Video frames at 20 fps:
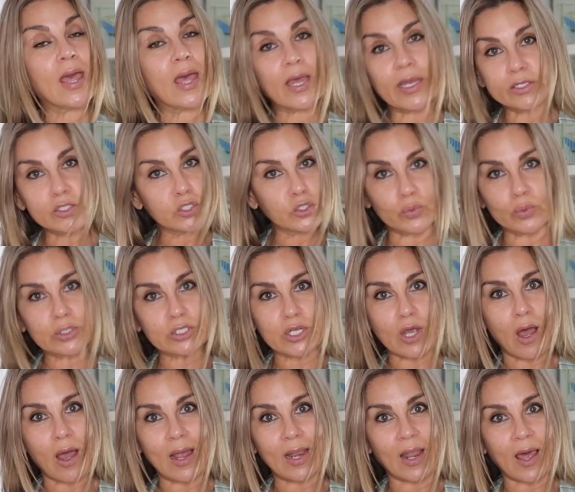and do a
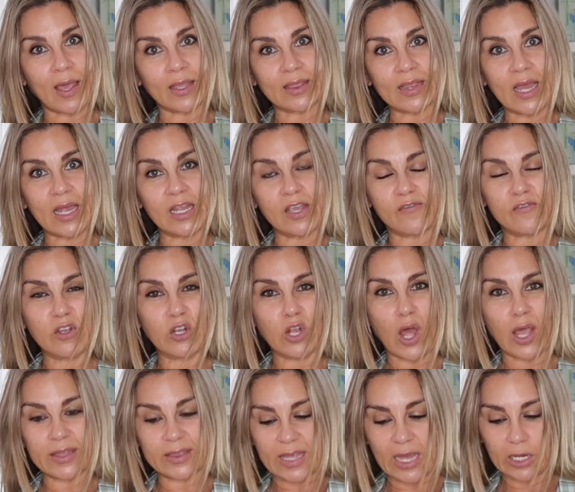tie like that if you
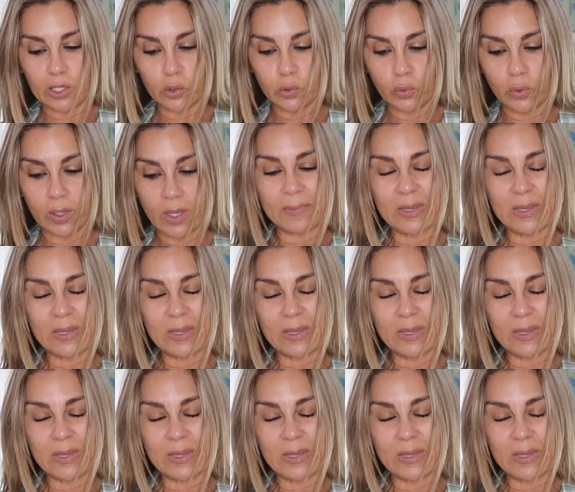like that look.